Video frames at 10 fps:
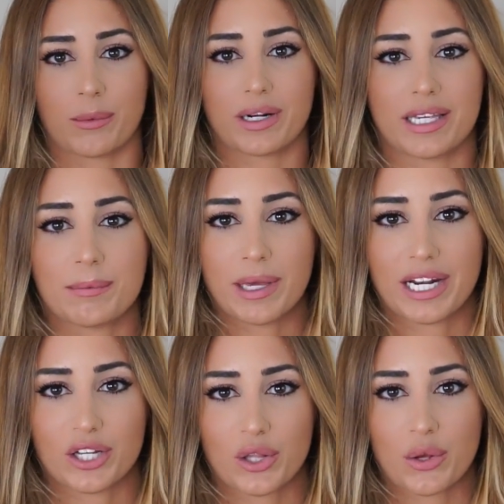I want to keep
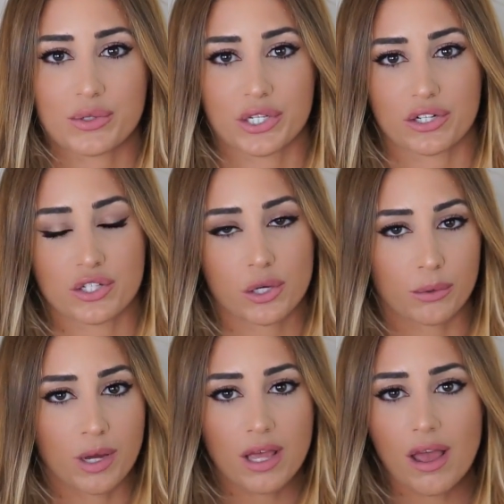getting closer.
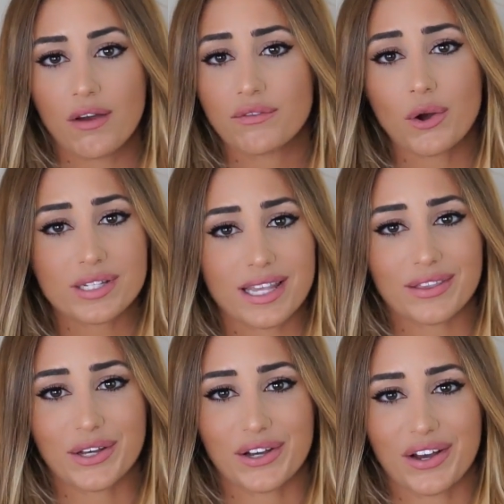So focus
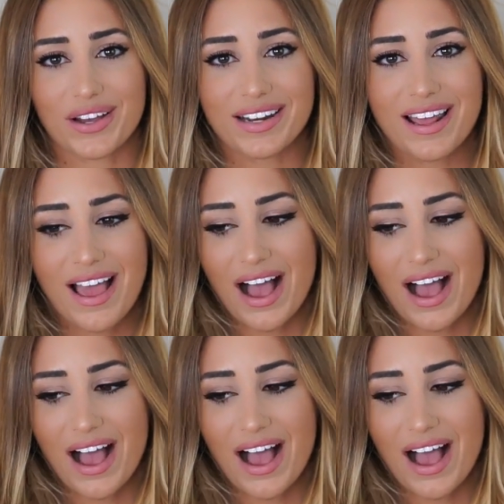on the good.